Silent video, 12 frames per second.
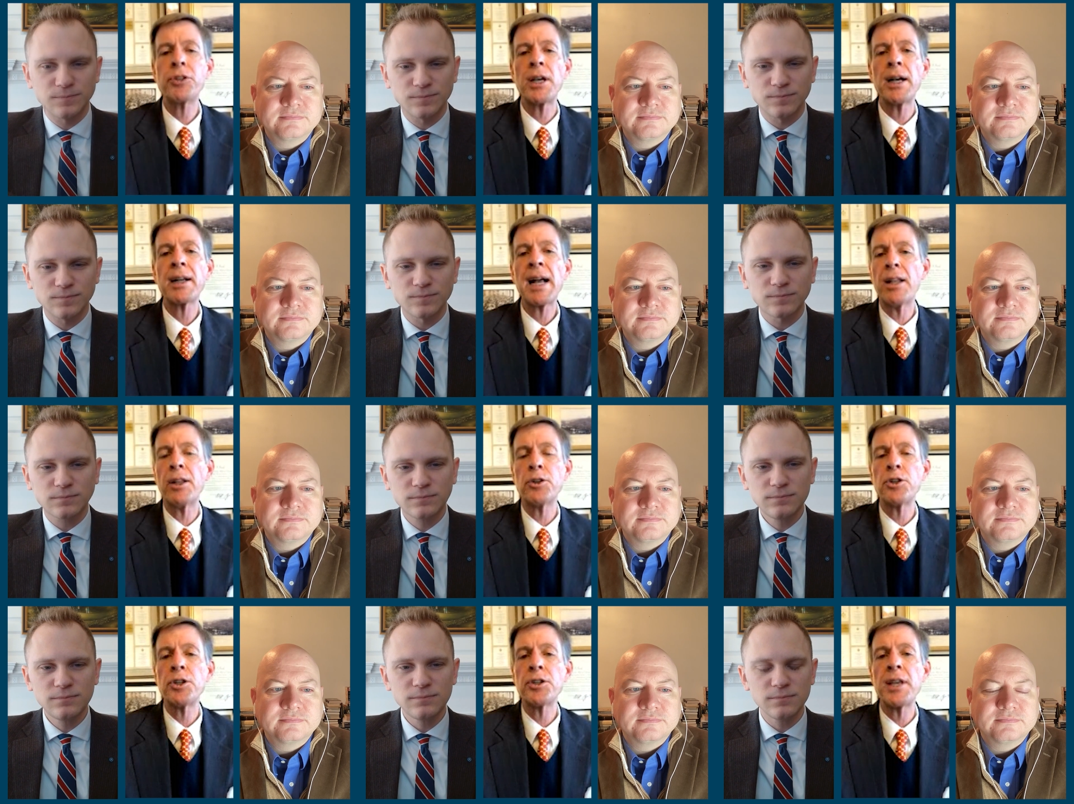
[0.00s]
Speaker 1: uh,
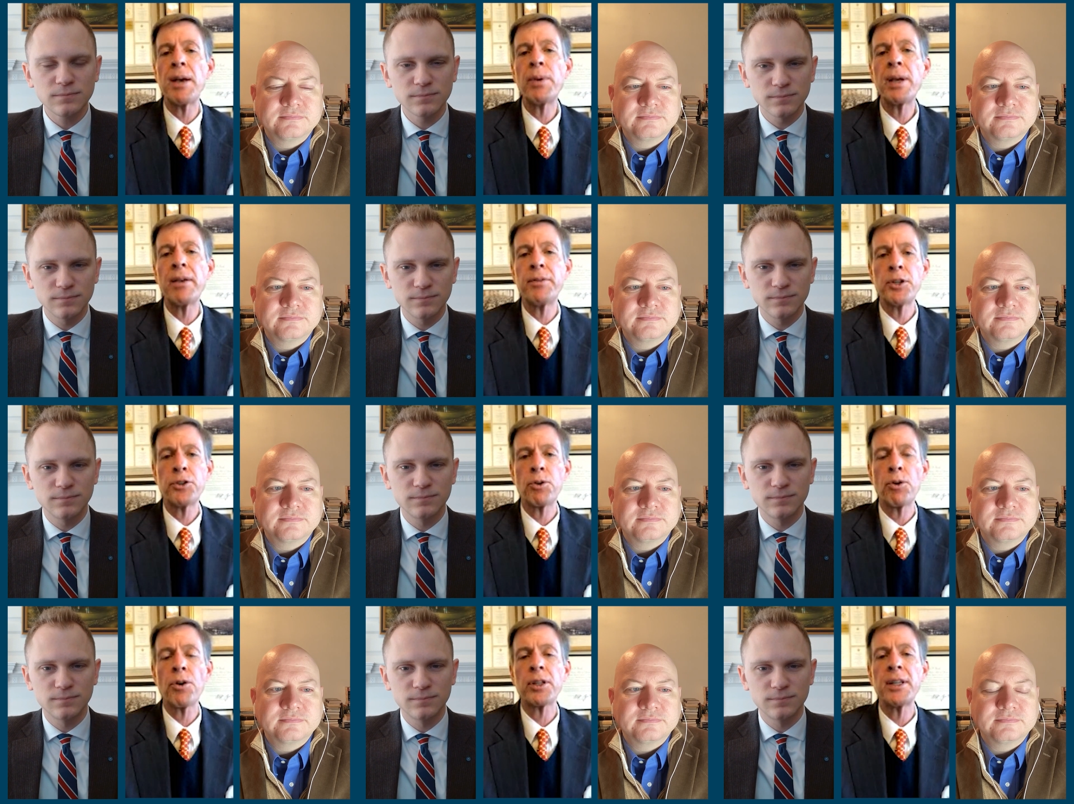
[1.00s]
colleges that we have
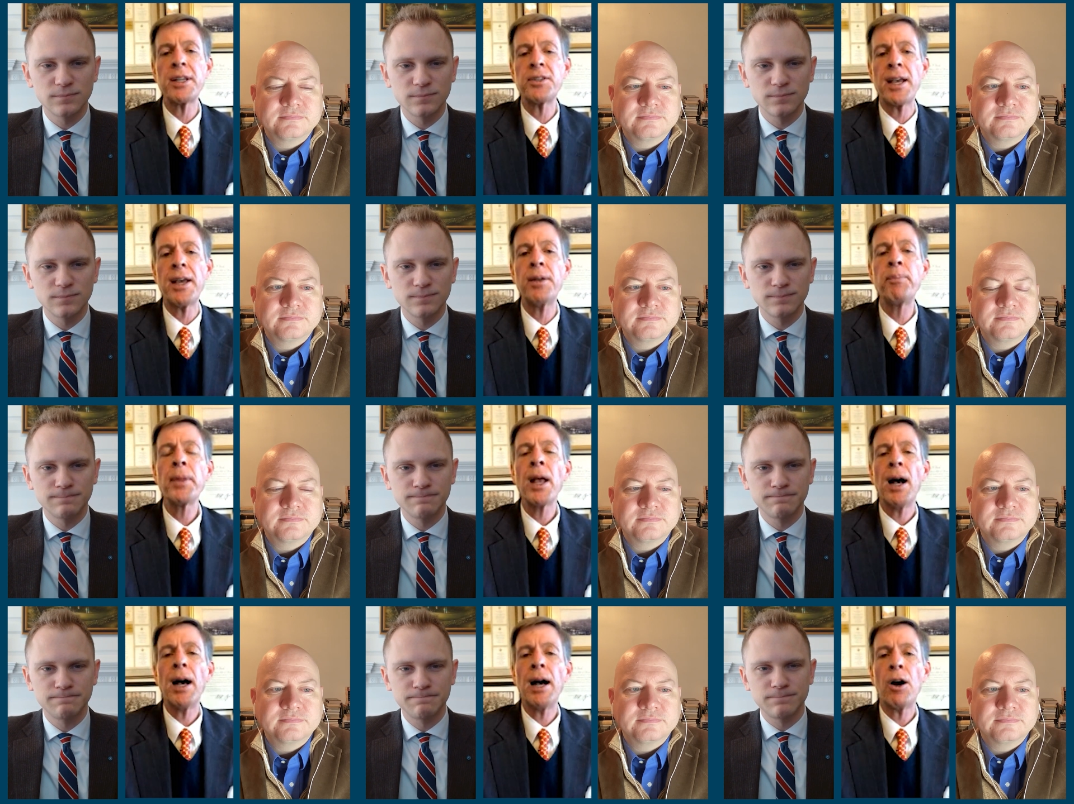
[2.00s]
historically said
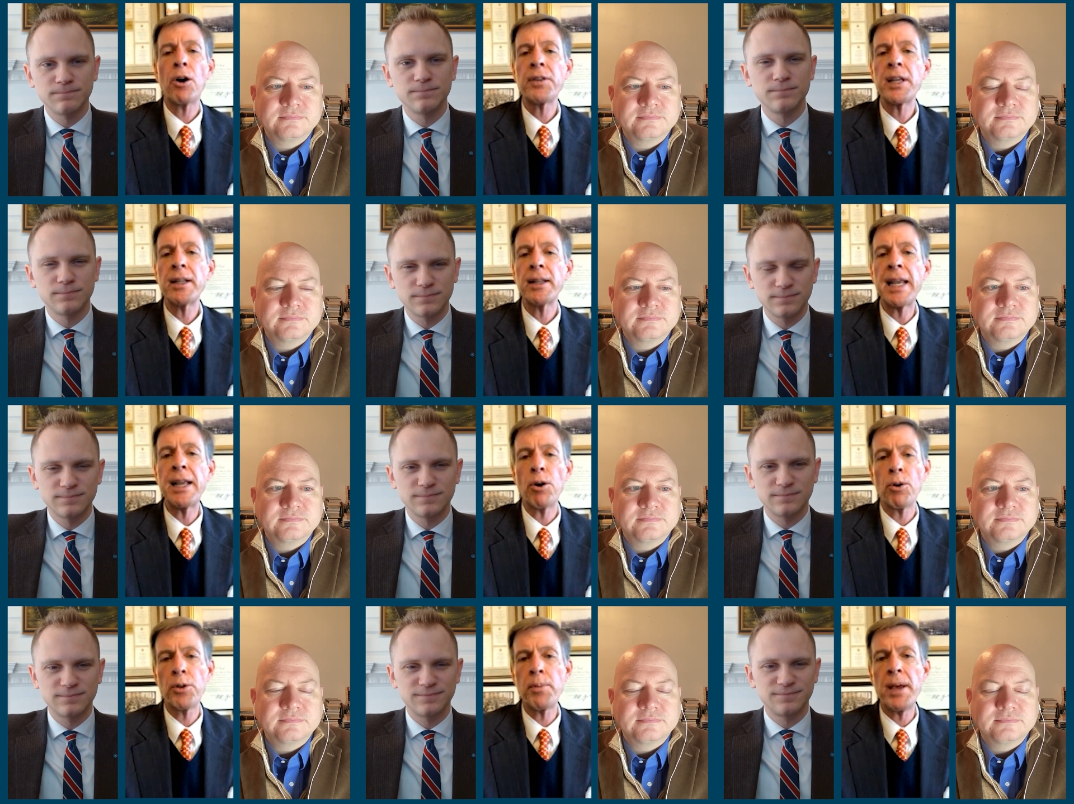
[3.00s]
uh, are the elite or
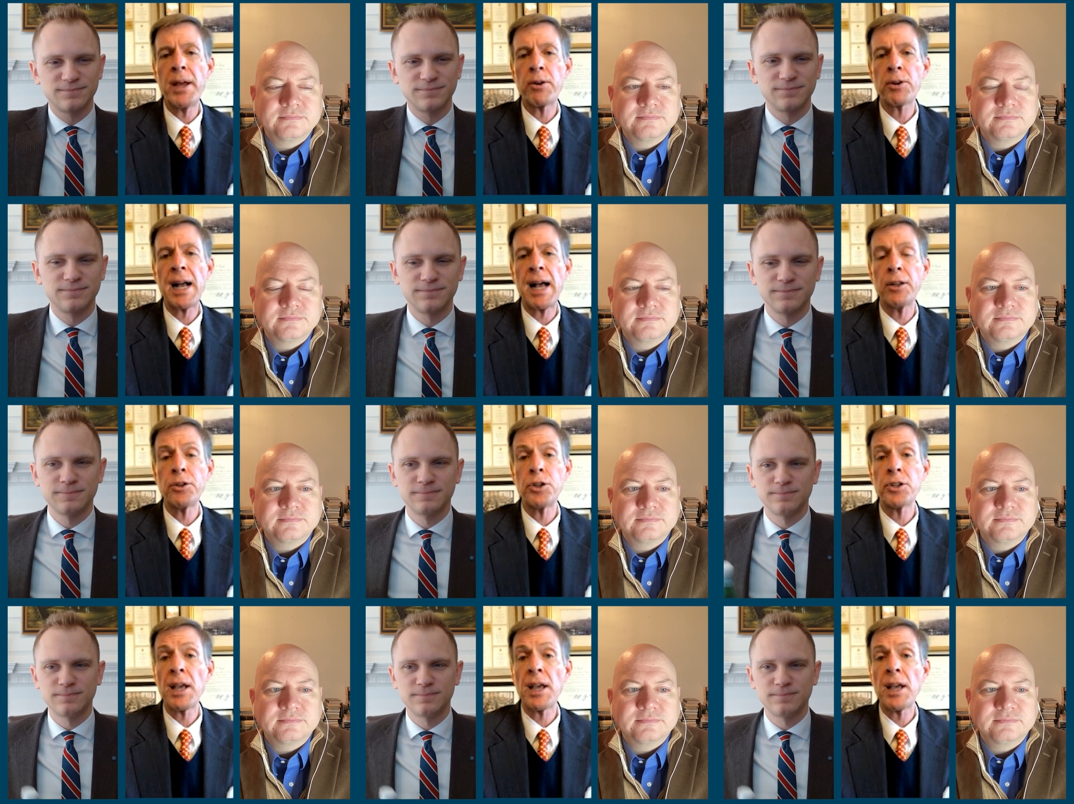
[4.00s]
the better colleges.